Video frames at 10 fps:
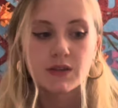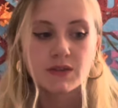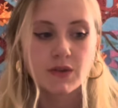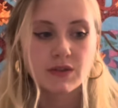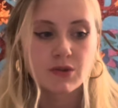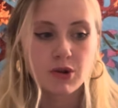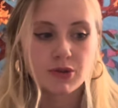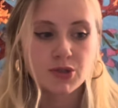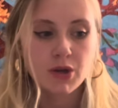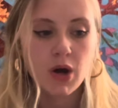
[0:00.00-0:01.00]
So this
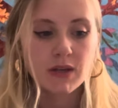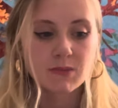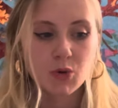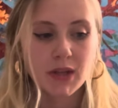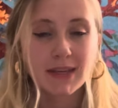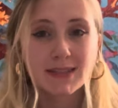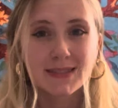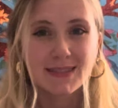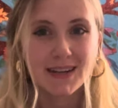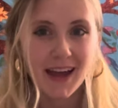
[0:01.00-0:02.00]
grocery haul is more like
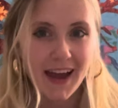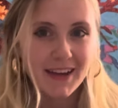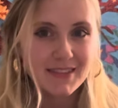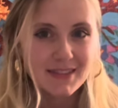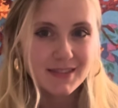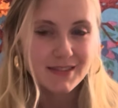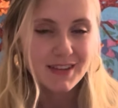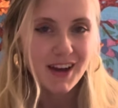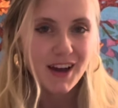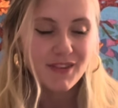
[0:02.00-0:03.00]
snacks and
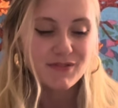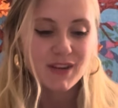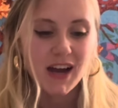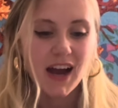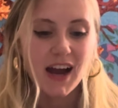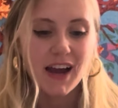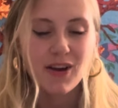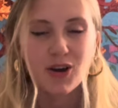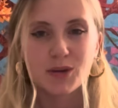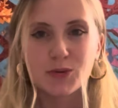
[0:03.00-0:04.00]
stuff. I
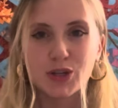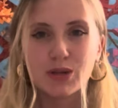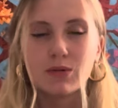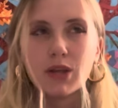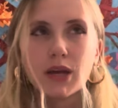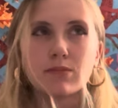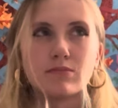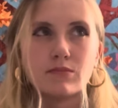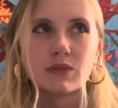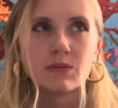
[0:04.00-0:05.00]
already put like
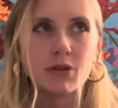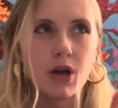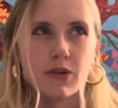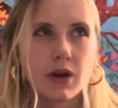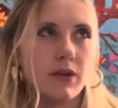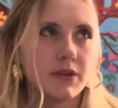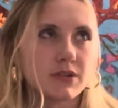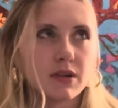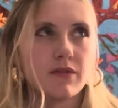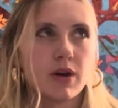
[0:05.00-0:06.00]
some of the other healthier
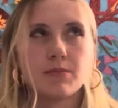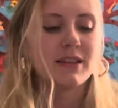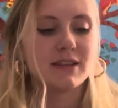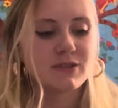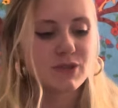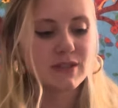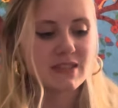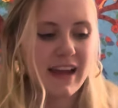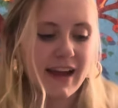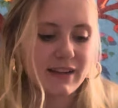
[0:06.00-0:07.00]
stuff up. These are the
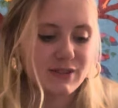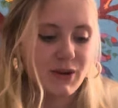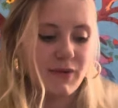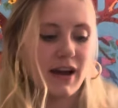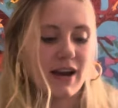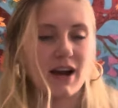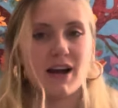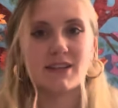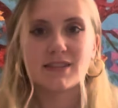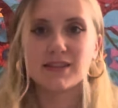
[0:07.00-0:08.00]
snacks. So I
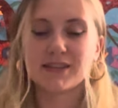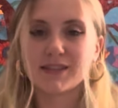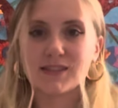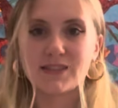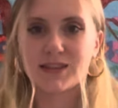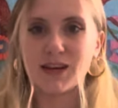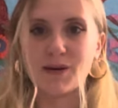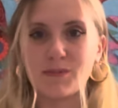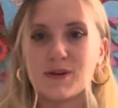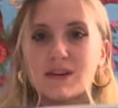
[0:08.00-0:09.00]
got
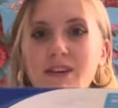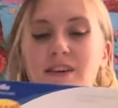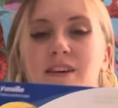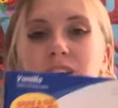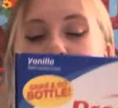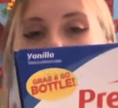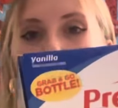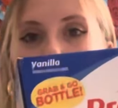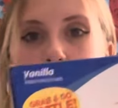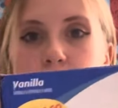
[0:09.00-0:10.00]
some of the
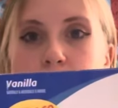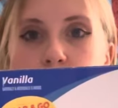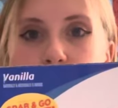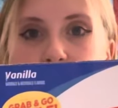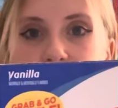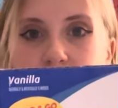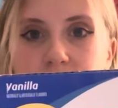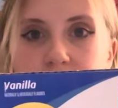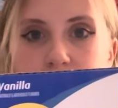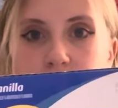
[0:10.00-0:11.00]
Premier Protein.
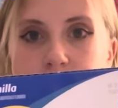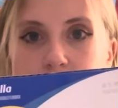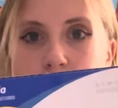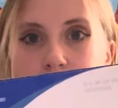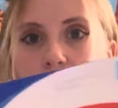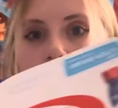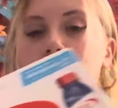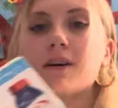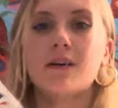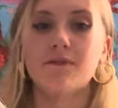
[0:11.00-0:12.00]
I got the big
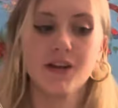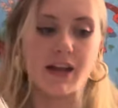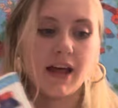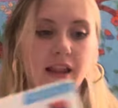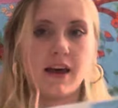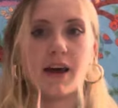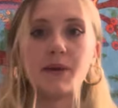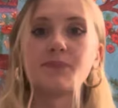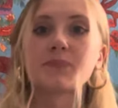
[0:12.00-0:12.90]
pack of vanilla.